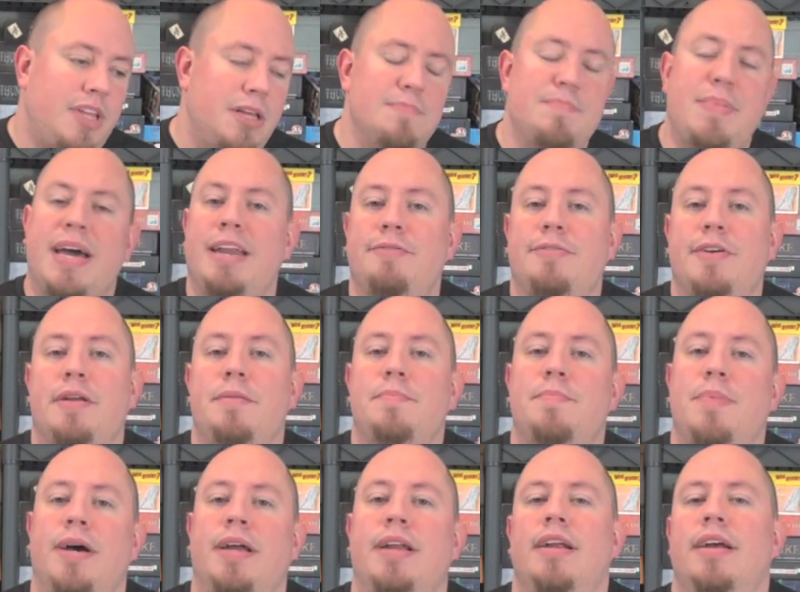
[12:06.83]

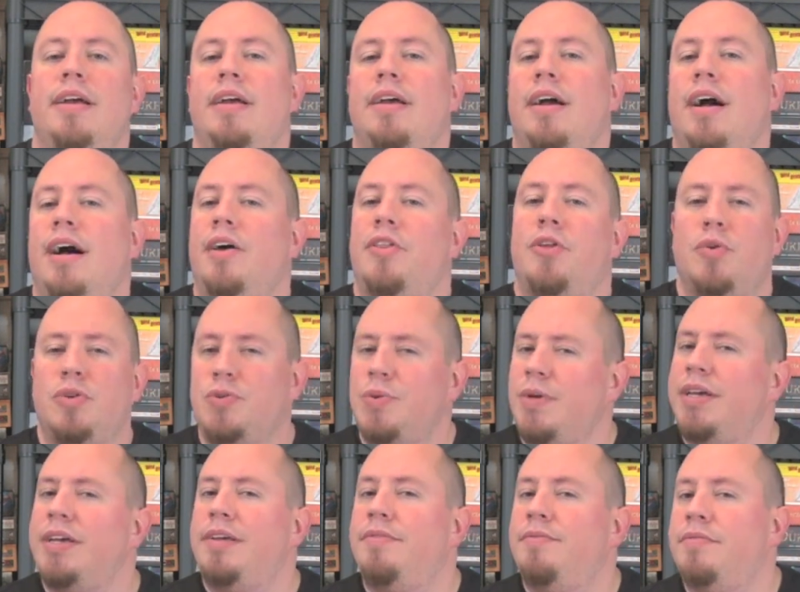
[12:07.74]
benefit, but there was
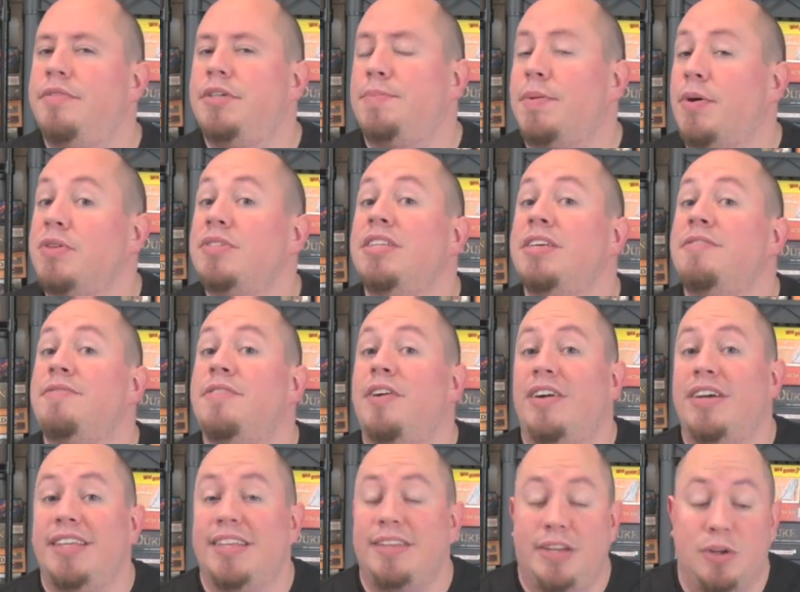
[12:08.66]
really supposedly
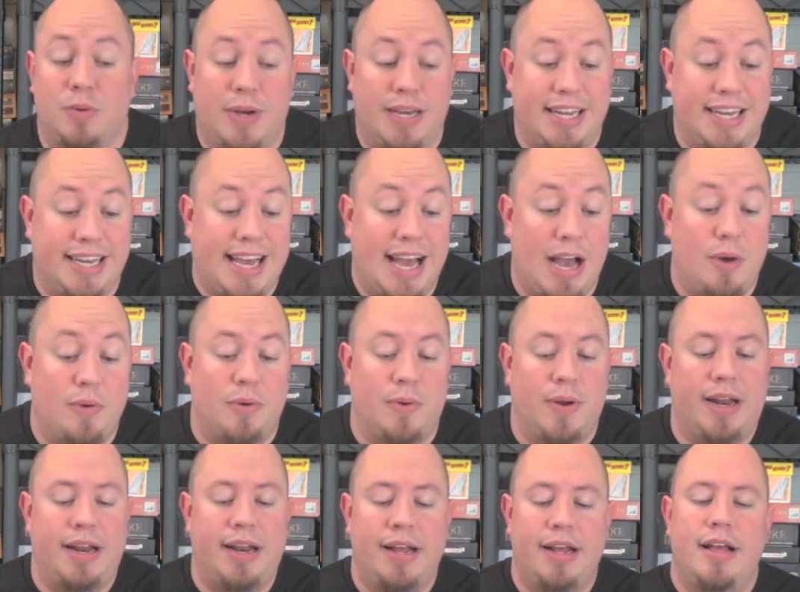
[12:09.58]
very little way to
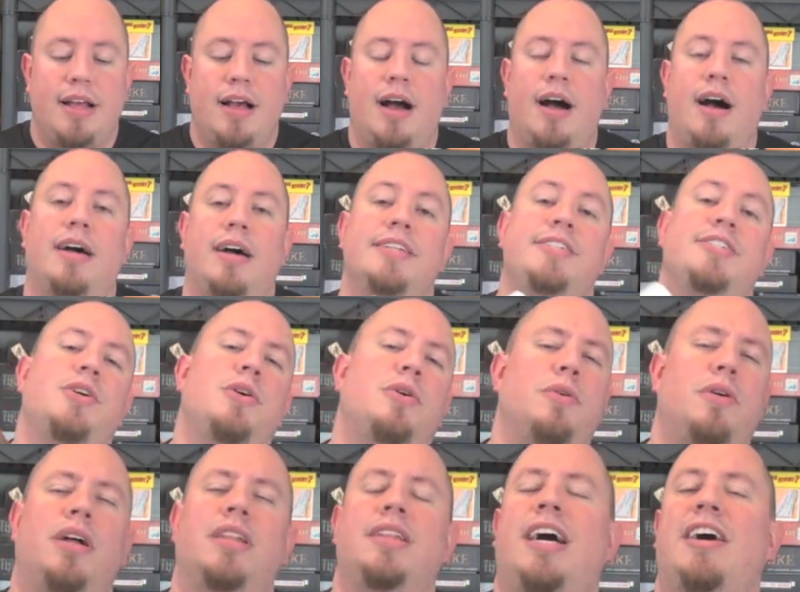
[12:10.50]
counter it.
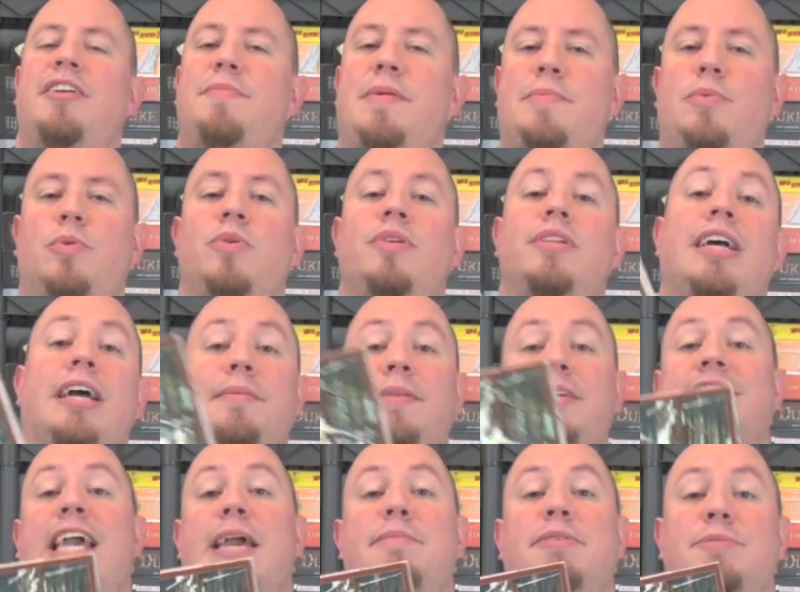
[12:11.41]
So a lot of people will claim
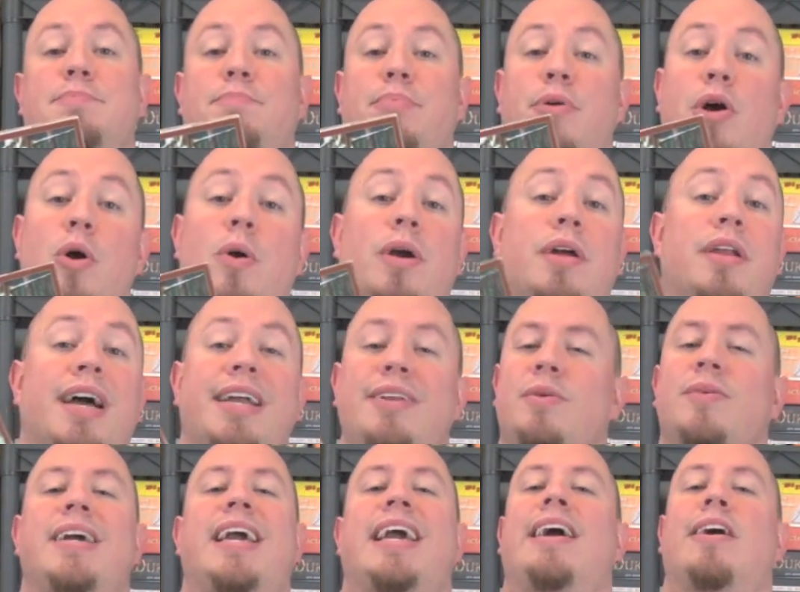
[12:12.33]
this game is broken. I
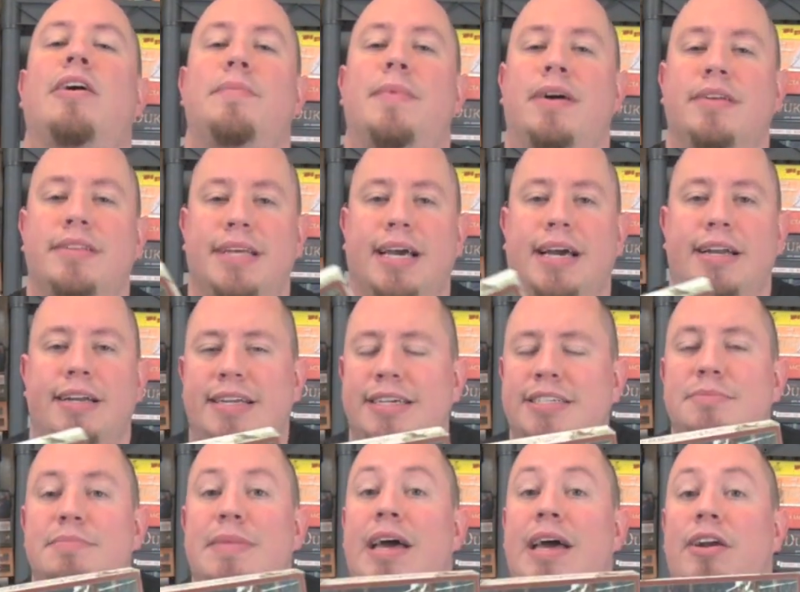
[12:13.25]
don't care about that. It
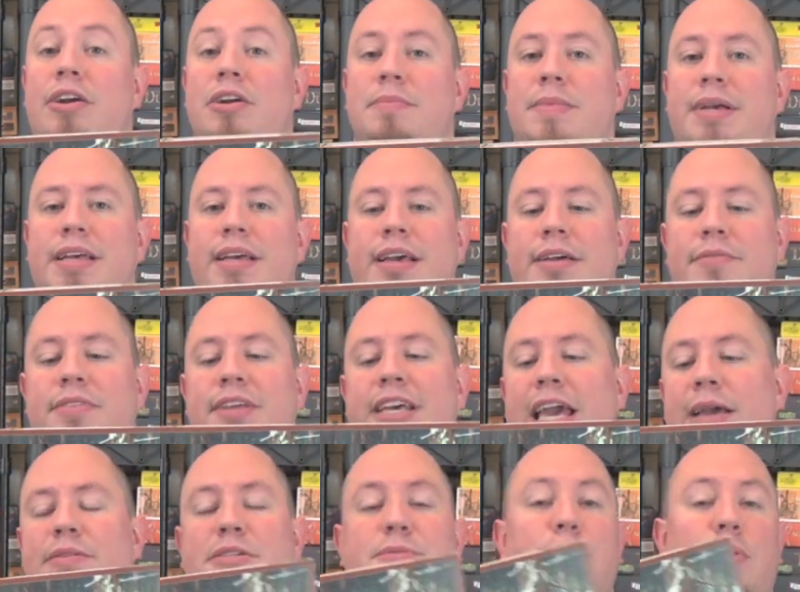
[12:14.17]
doesn't matter to me if the
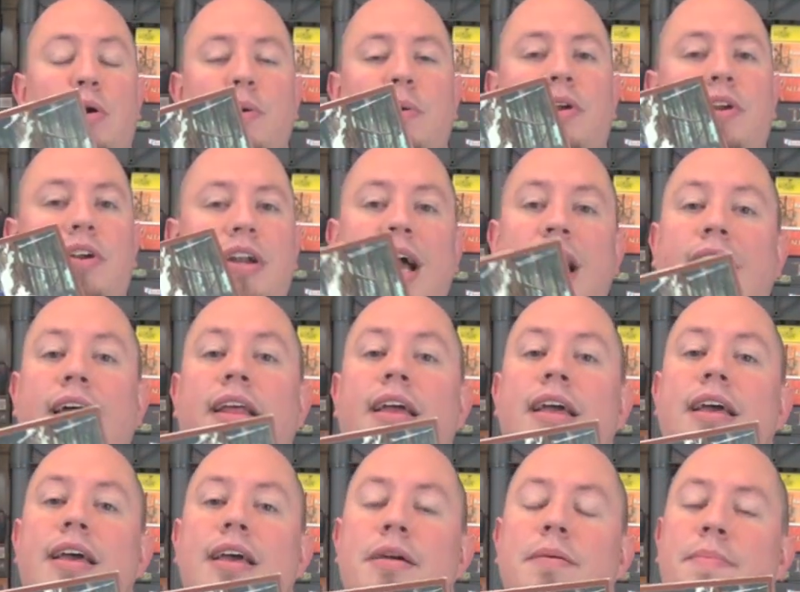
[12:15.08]
game is broken or
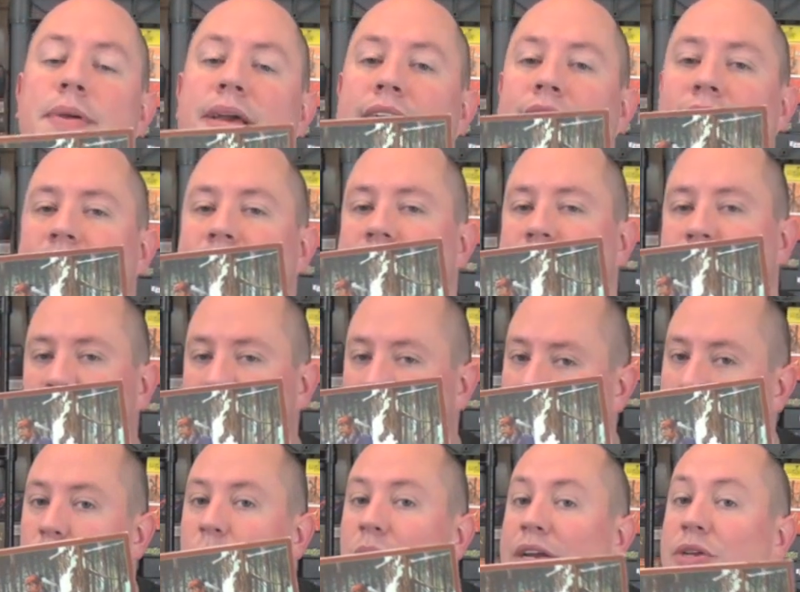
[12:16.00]
not, because there's
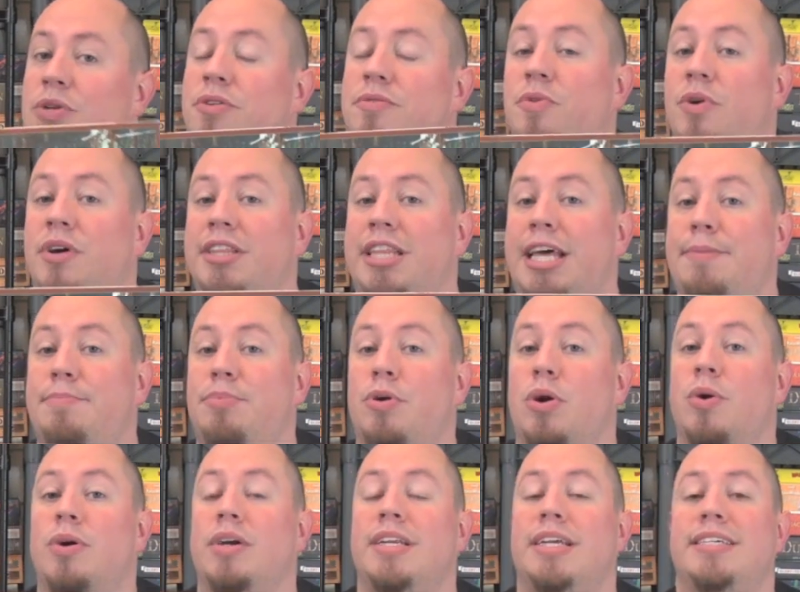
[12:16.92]
one way to avoid that
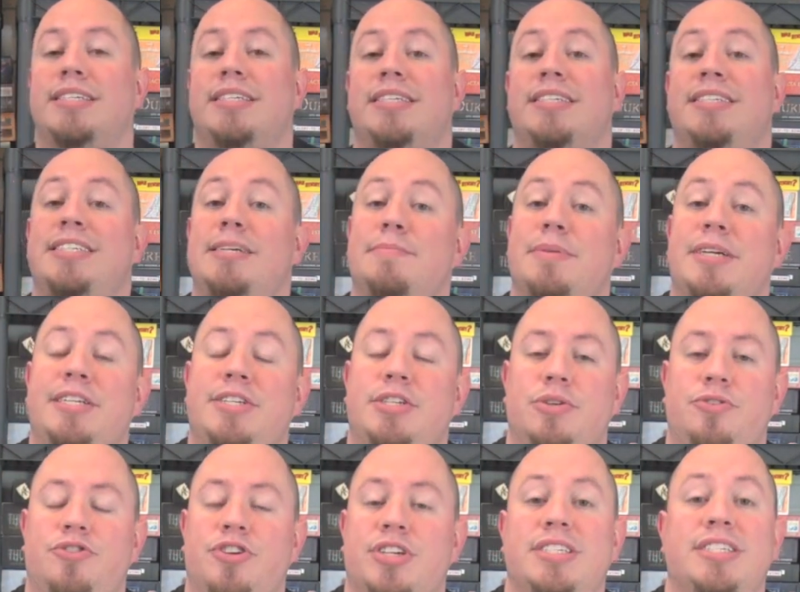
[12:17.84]
brokenness, and it's simply
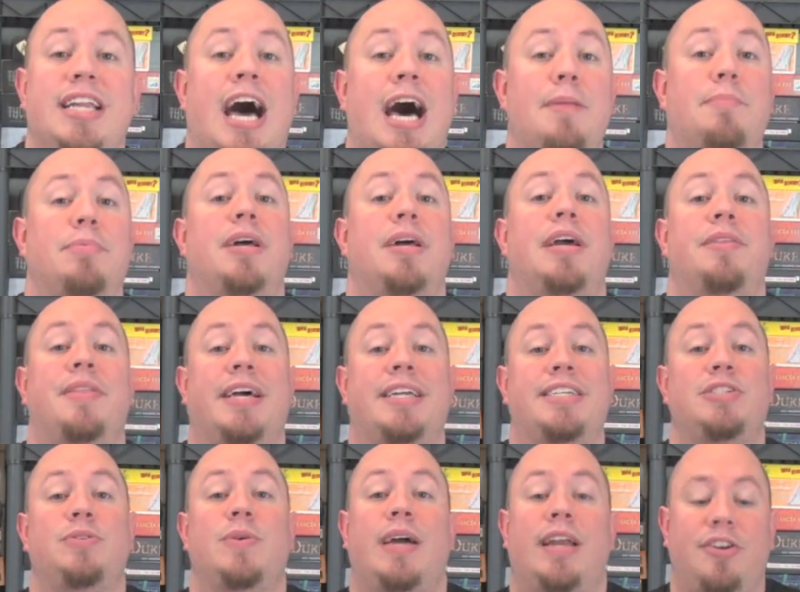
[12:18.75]
to just not play
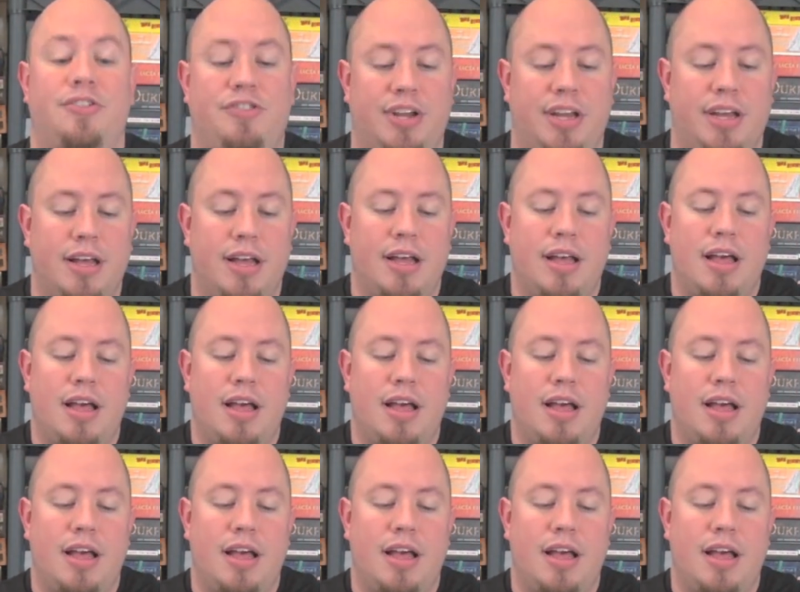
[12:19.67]
that strategy.